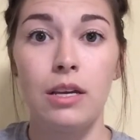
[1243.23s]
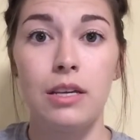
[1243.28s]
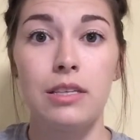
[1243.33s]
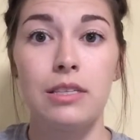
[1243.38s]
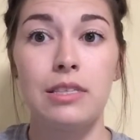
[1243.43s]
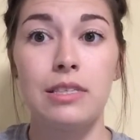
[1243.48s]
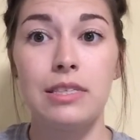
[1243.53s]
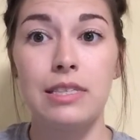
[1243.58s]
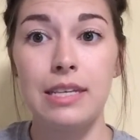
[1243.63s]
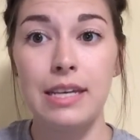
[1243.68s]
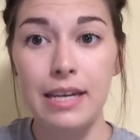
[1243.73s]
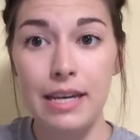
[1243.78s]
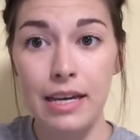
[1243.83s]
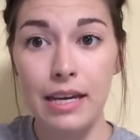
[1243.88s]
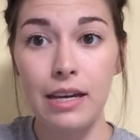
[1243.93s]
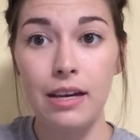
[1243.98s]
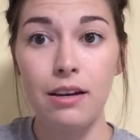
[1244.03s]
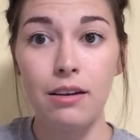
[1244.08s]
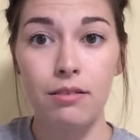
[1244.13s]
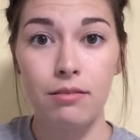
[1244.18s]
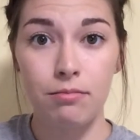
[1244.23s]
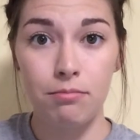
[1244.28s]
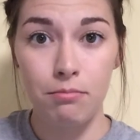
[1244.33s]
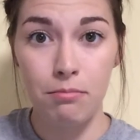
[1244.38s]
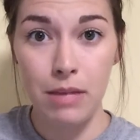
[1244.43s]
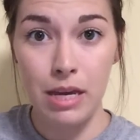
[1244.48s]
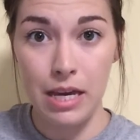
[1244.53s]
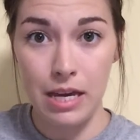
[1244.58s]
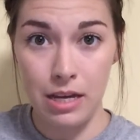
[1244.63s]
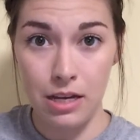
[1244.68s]
see
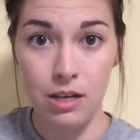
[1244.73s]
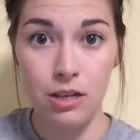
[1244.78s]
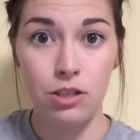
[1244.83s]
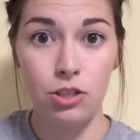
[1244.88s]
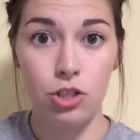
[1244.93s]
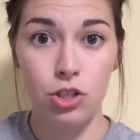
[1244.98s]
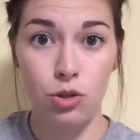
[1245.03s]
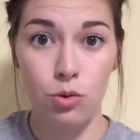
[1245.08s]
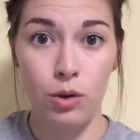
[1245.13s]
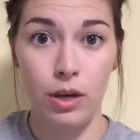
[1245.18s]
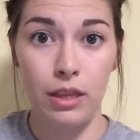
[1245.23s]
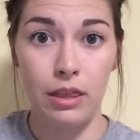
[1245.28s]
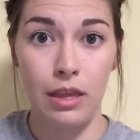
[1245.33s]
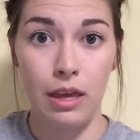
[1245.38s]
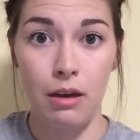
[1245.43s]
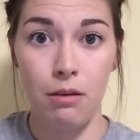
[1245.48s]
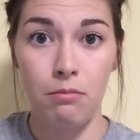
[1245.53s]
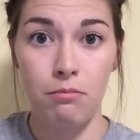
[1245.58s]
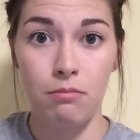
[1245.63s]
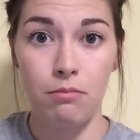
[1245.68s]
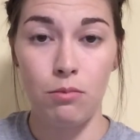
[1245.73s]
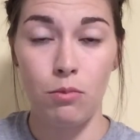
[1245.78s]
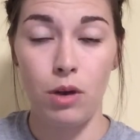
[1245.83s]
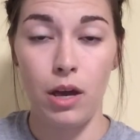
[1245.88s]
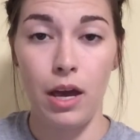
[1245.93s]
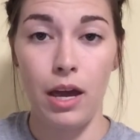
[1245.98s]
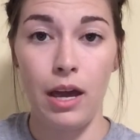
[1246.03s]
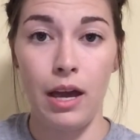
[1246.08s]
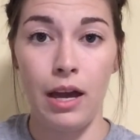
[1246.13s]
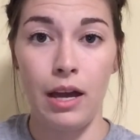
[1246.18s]
me doing them
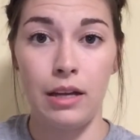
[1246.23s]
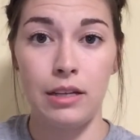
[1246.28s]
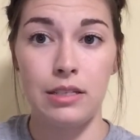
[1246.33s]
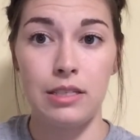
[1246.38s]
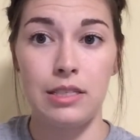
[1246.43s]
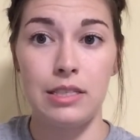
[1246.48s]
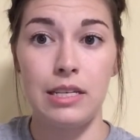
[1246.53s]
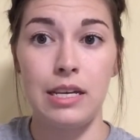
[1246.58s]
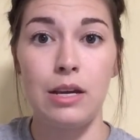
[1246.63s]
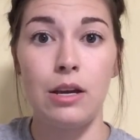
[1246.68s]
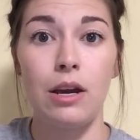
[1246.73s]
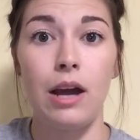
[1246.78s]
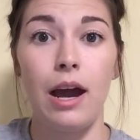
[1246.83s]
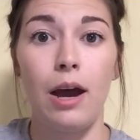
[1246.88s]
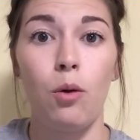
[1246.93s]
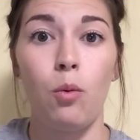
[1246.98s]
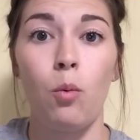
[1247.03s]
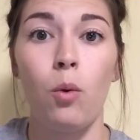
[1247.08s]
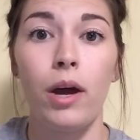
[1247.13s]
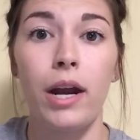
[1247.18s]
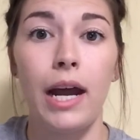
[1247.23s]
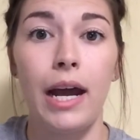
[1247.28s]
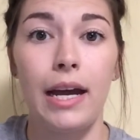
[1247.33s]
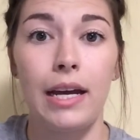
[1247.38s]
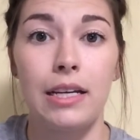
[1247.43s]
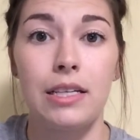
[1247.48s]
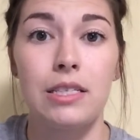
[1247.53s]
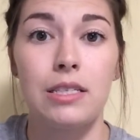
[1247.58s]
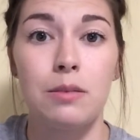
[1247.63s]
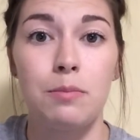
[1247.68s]
and see what I
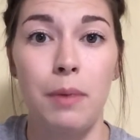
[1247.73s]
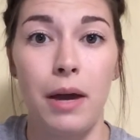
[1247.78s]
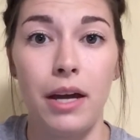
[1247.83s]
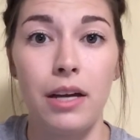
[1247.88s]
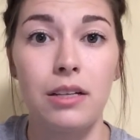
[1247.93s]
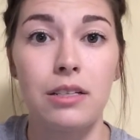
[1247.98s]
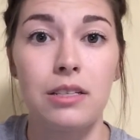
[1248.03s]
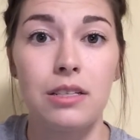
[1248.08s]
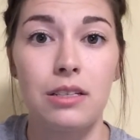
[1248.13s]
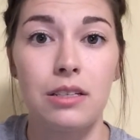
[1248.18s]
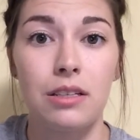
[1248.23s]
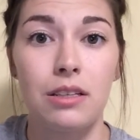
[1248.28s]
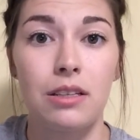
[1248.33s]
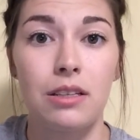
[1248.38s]
expect